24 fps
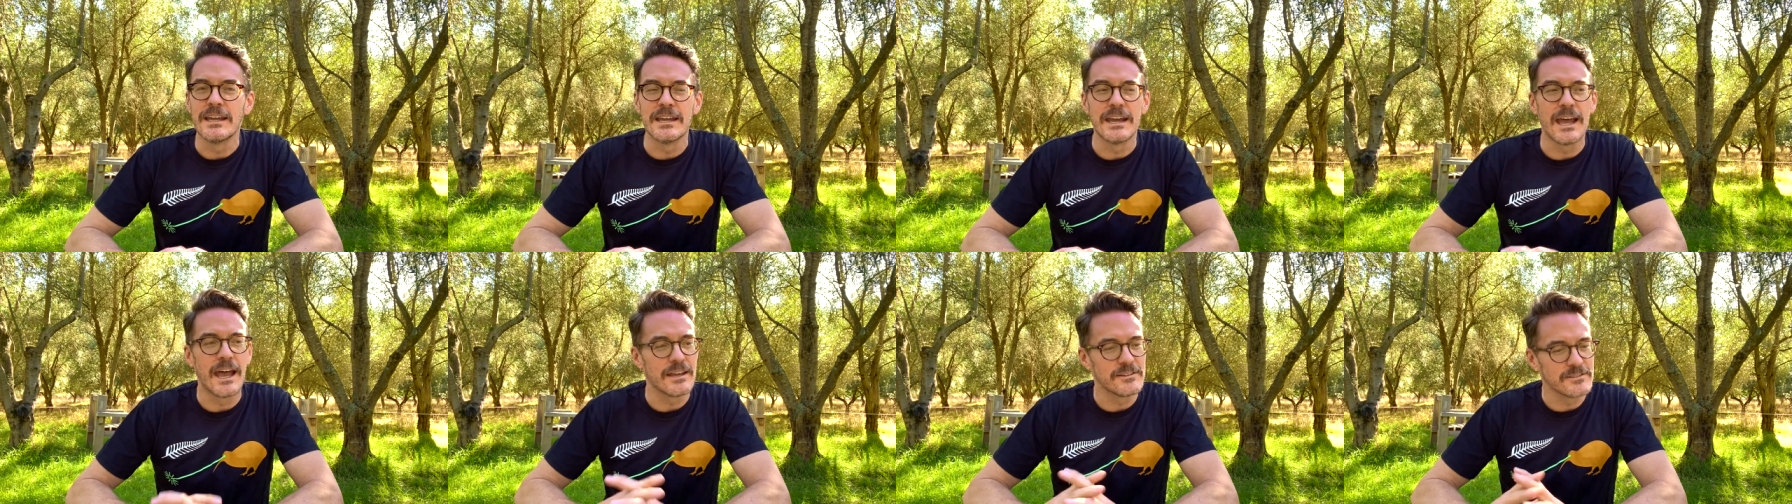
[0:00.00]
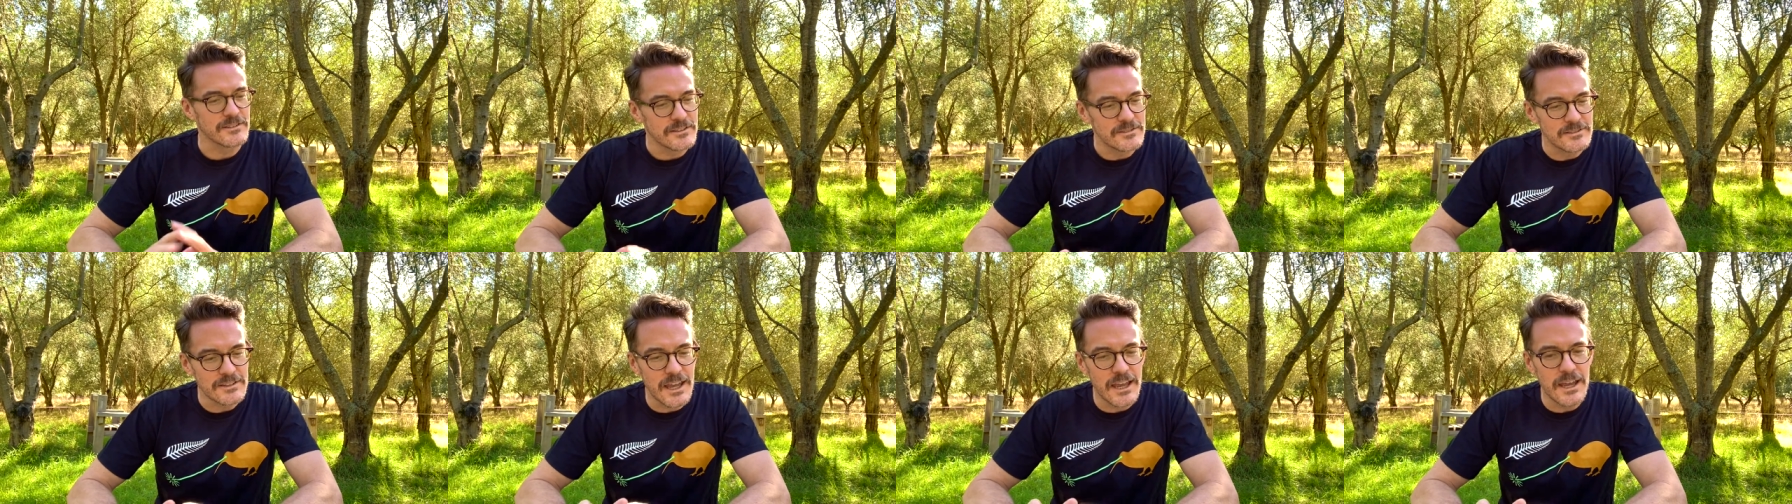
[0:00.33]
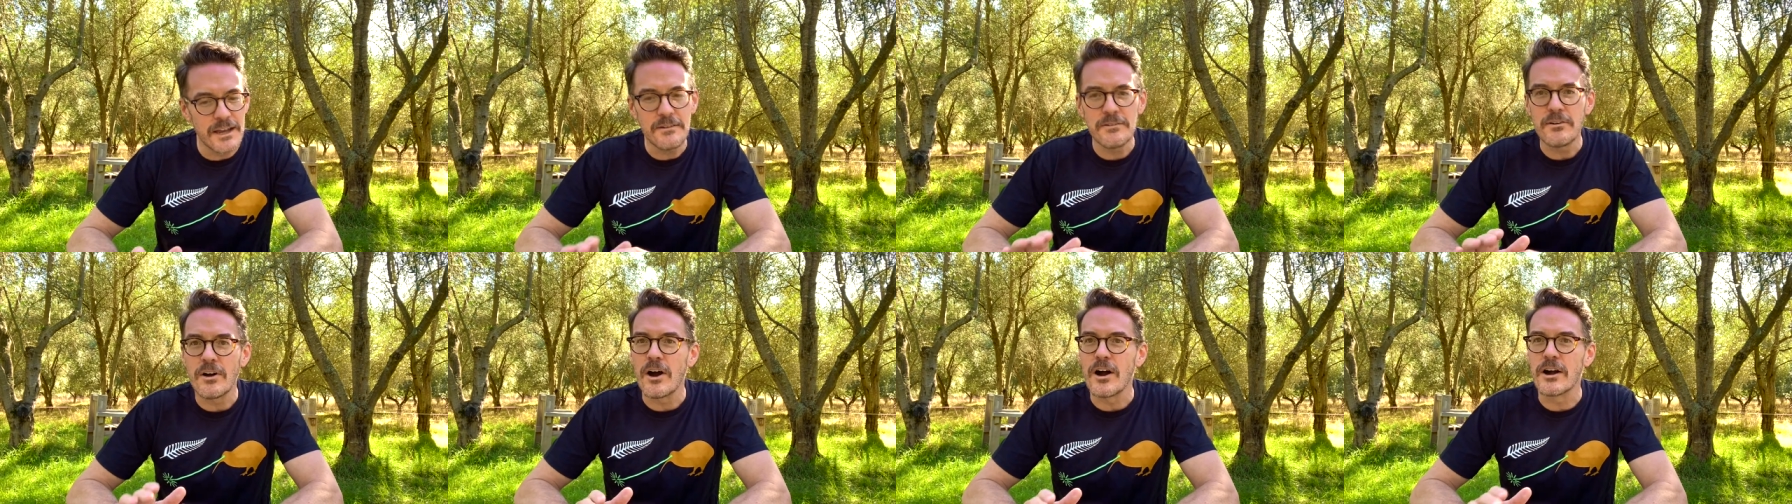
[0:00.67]
As I
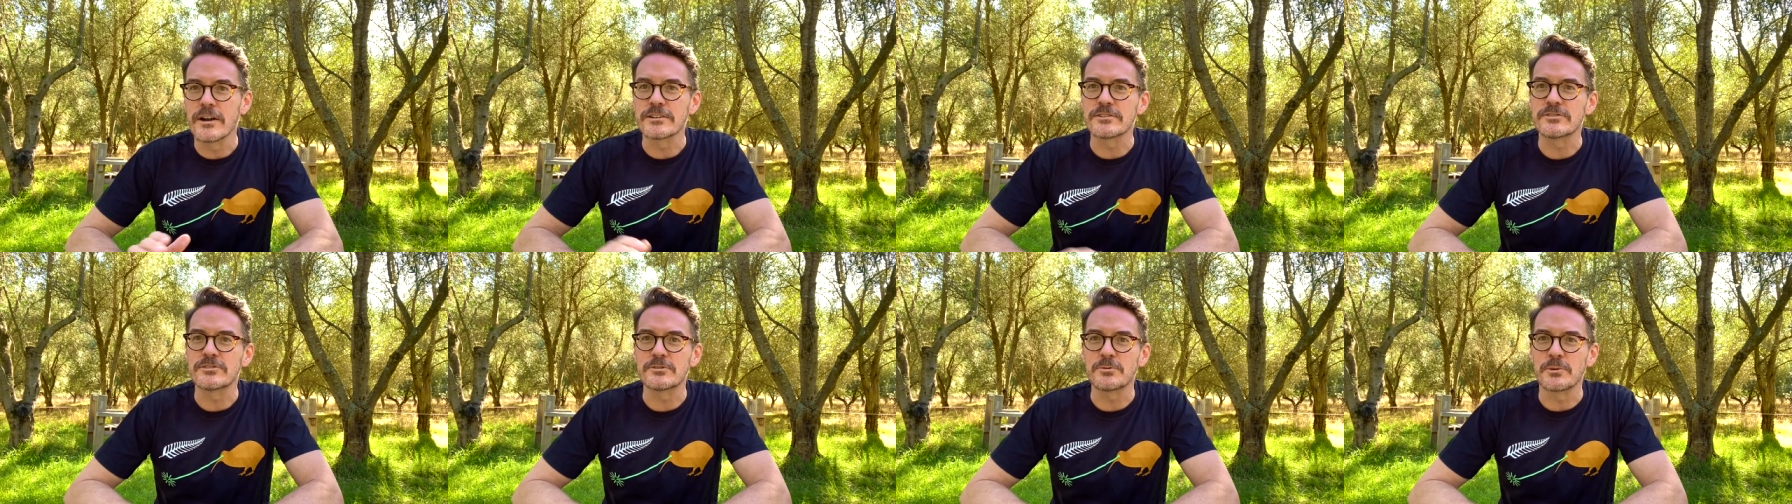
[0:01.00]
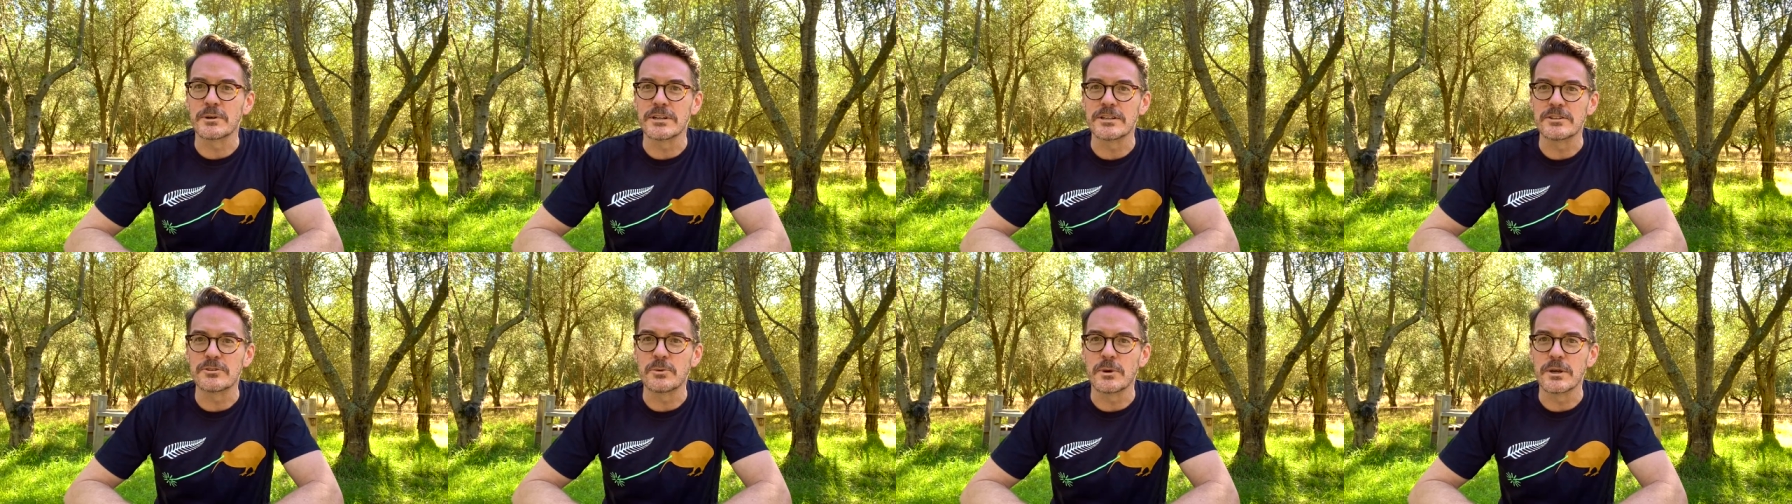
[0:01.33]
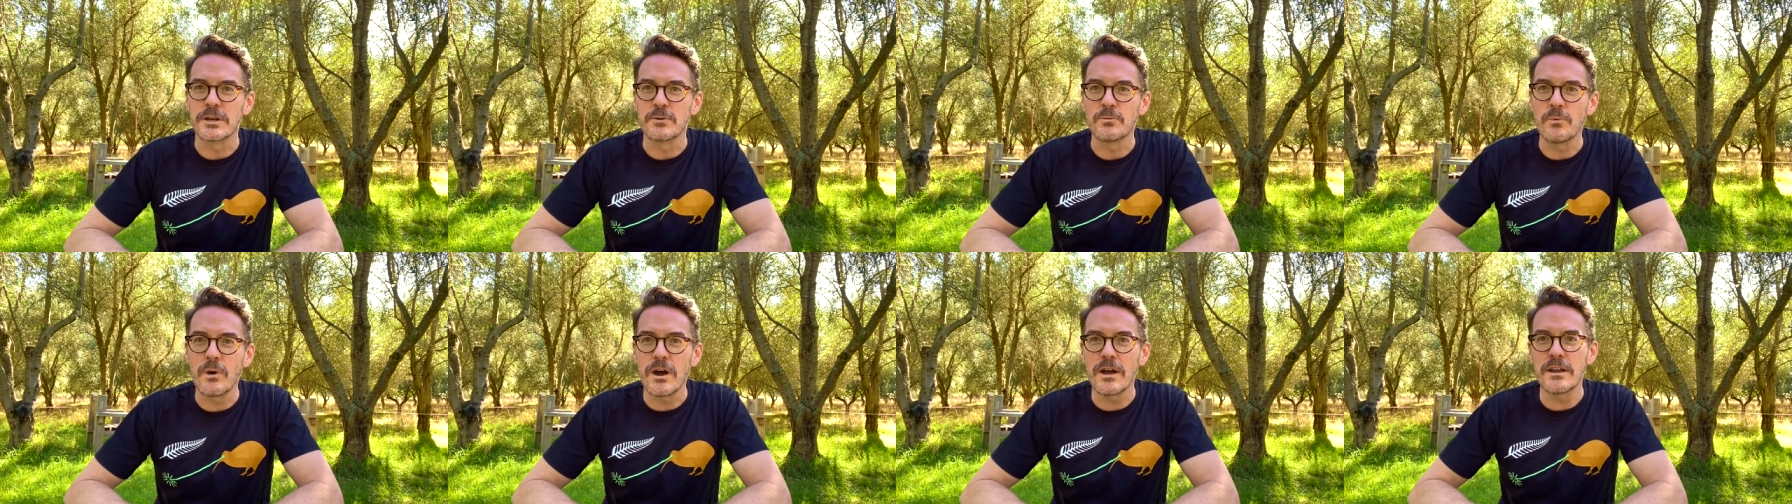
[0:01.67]
say, August
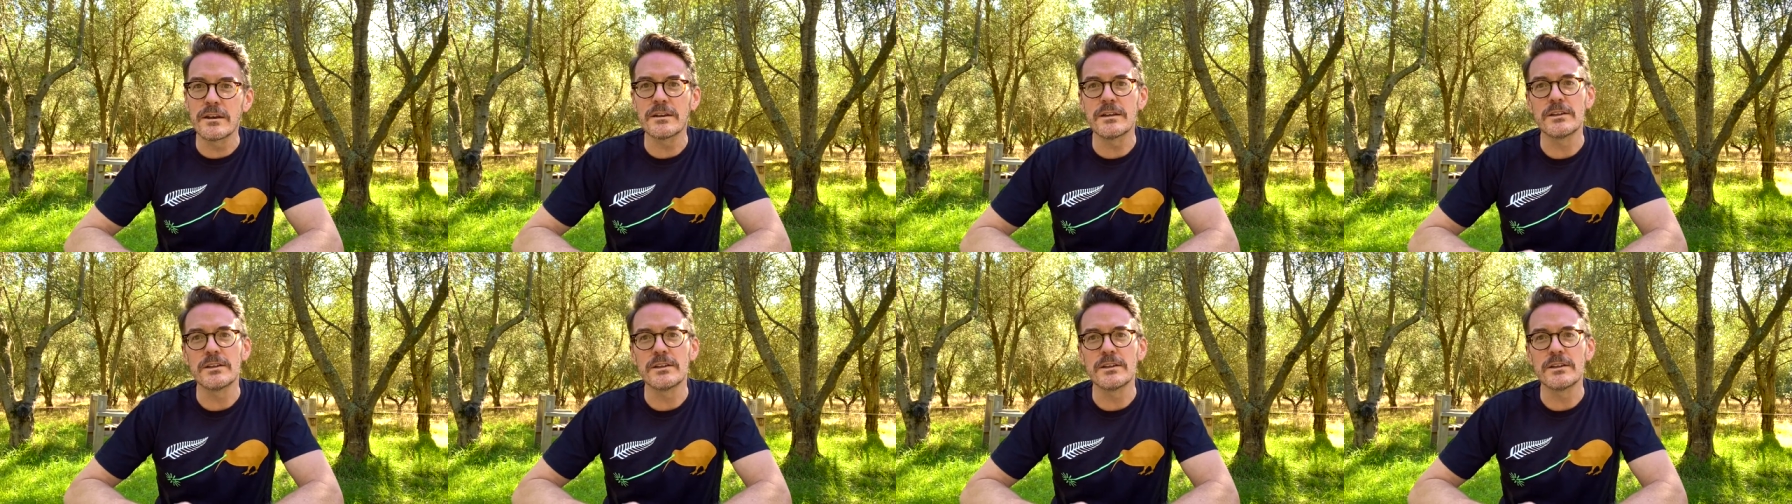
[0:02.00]
2021,